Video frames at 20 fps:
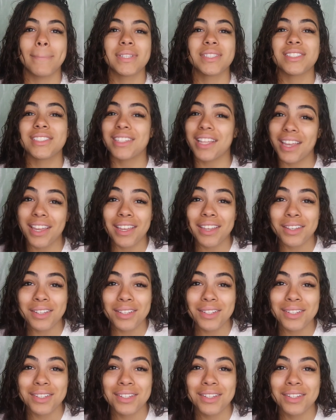
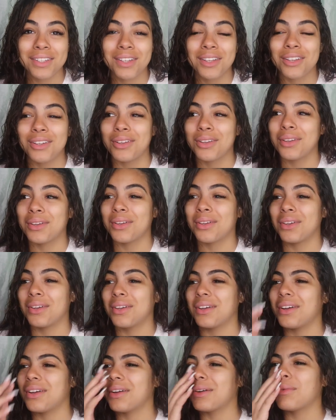stink.
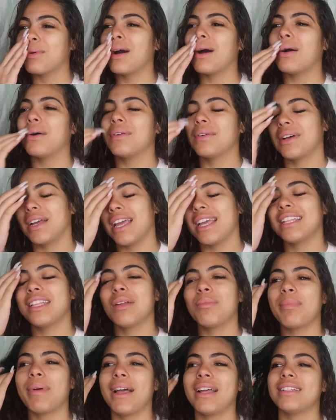Well, it
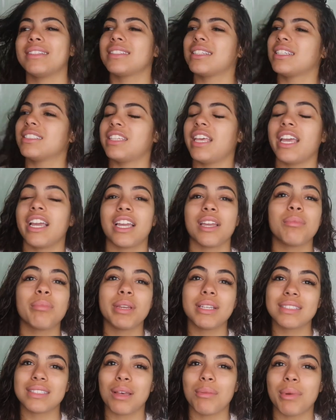depends, because it could
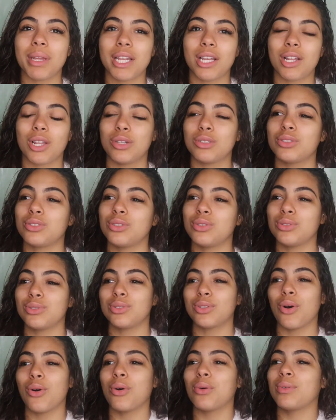be somebody close to you.
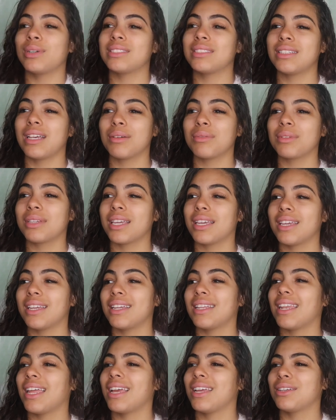So what's up,
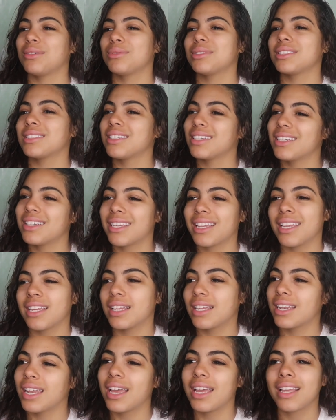kid? Like, what's good,
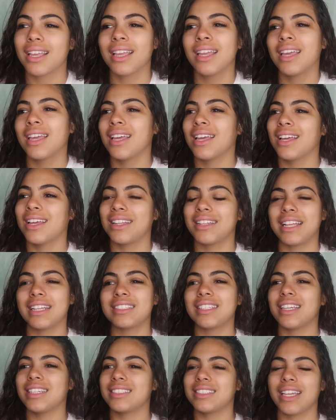kid? Like,
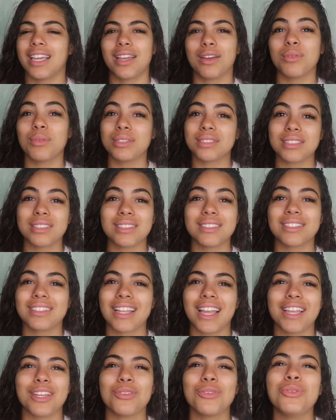that's like saying what's
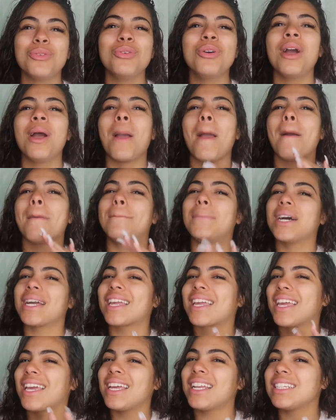like you.
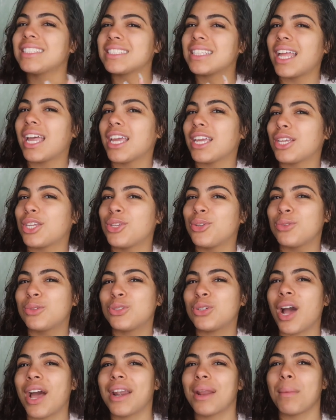But kid is like you
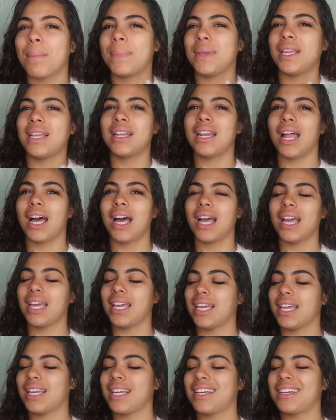try to be
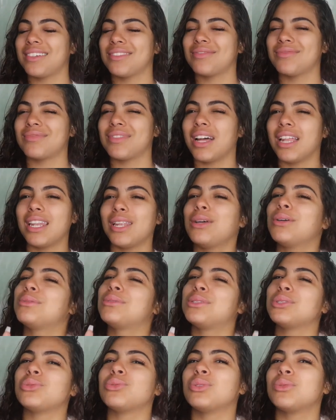like a
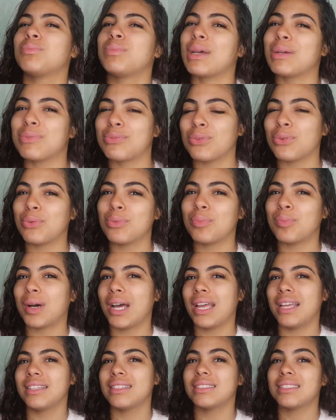little disrespectful,
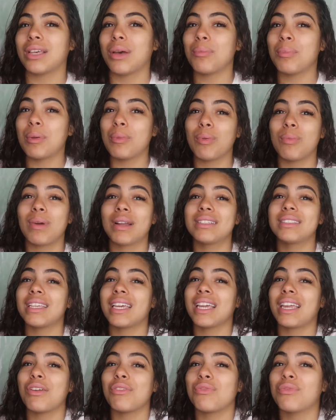but some people might
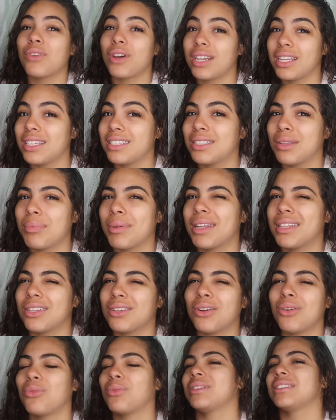take it funny
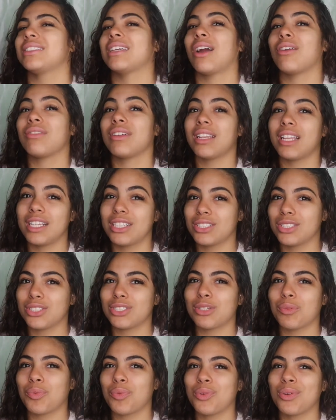depending on what's your
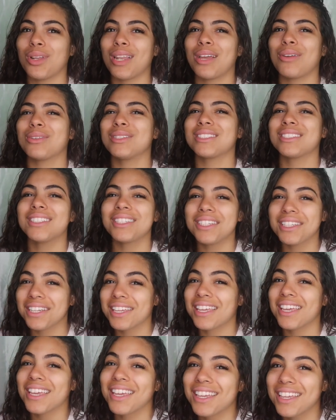relationship, you know? Like, what's good,
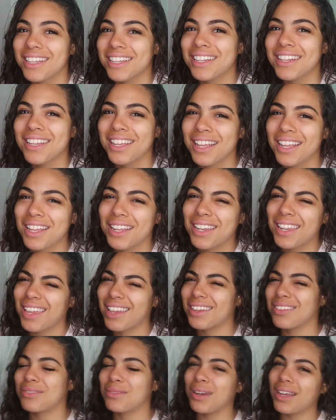kid?
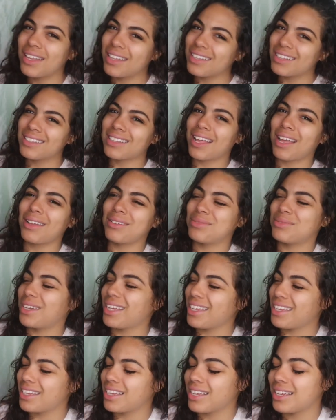Like, what?
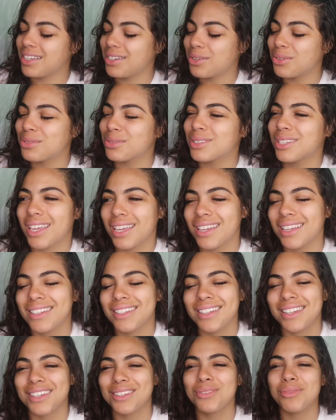I ain't no
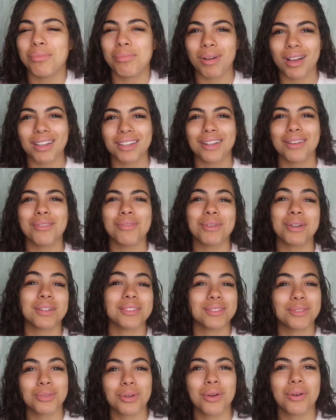kid. Like, you bugging, I
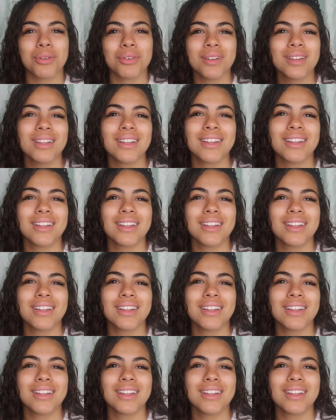don't, you know?